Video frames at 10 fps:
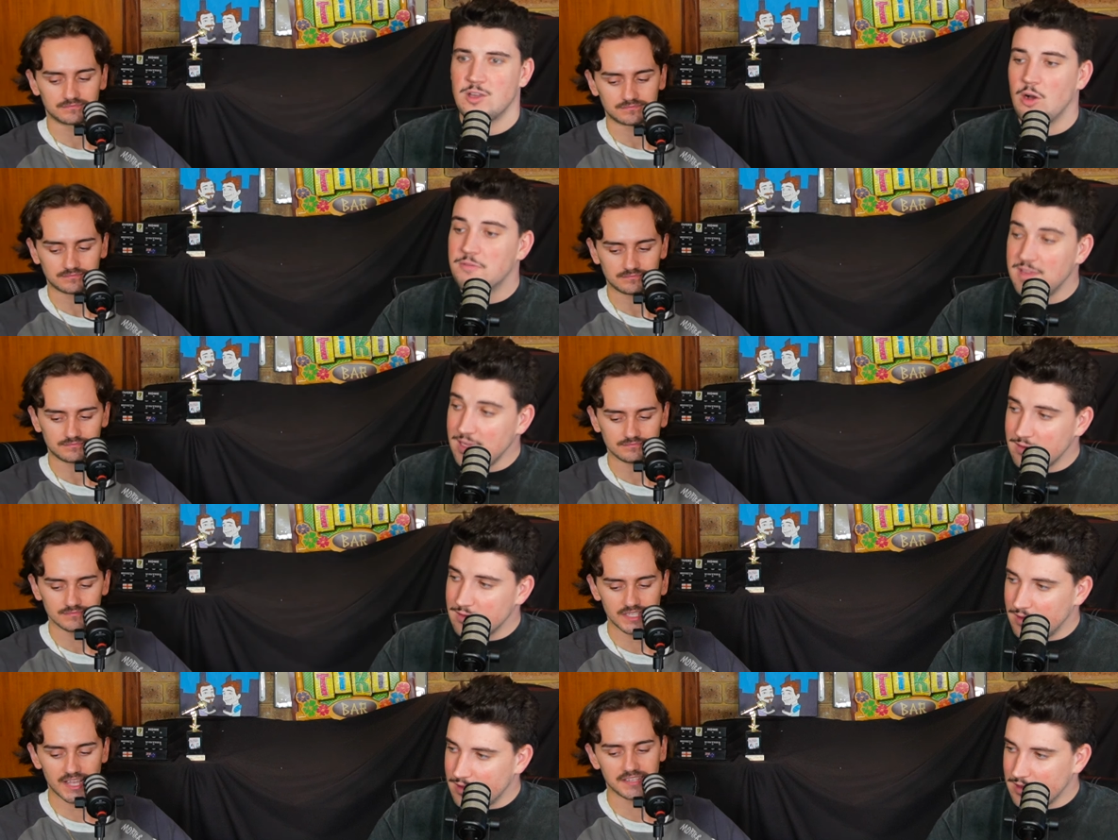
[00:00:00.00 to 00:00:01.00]
Speaker 1: to coffee,
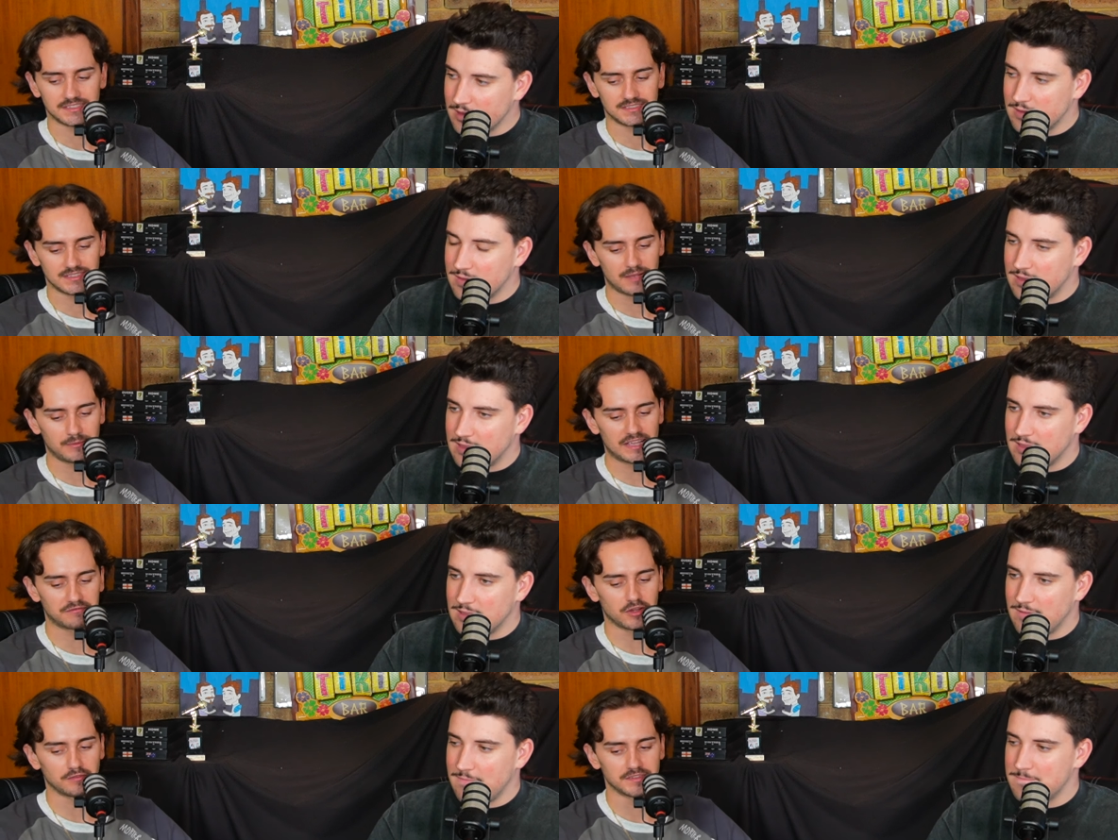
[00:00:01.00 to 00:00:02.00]
Yes, yeah, we have
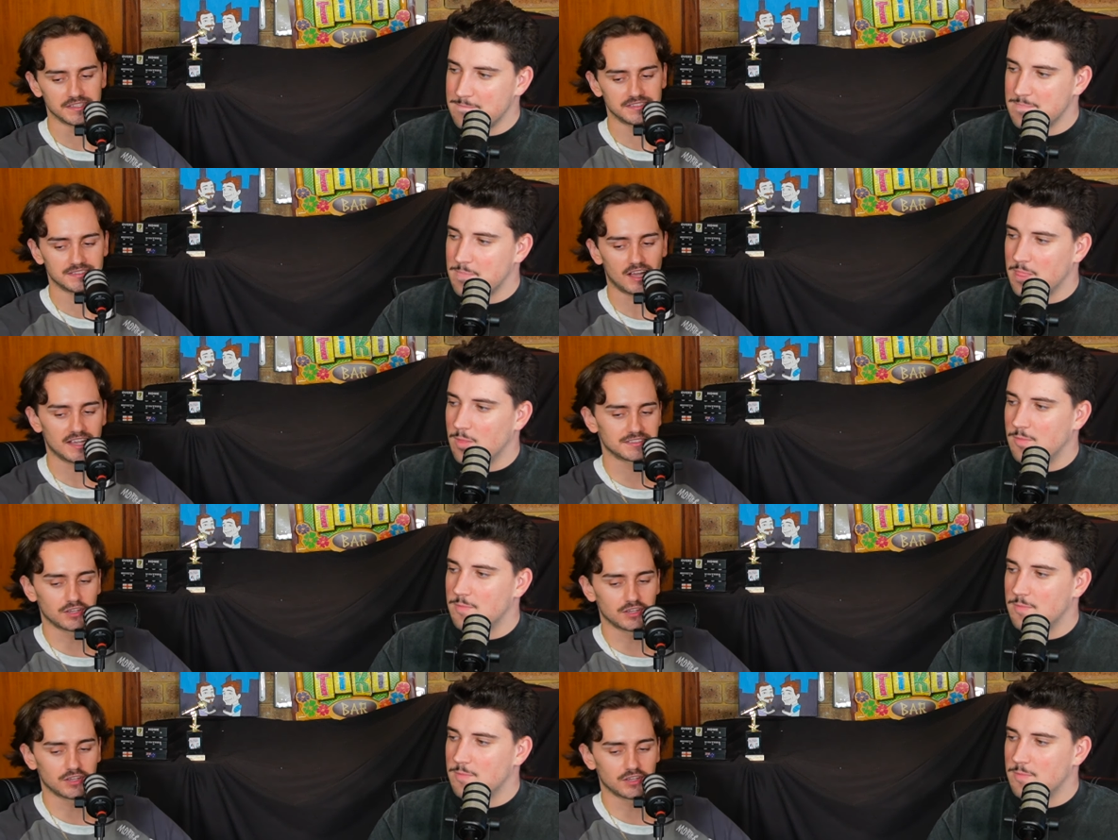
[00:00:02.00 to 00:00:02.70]
coffees, iced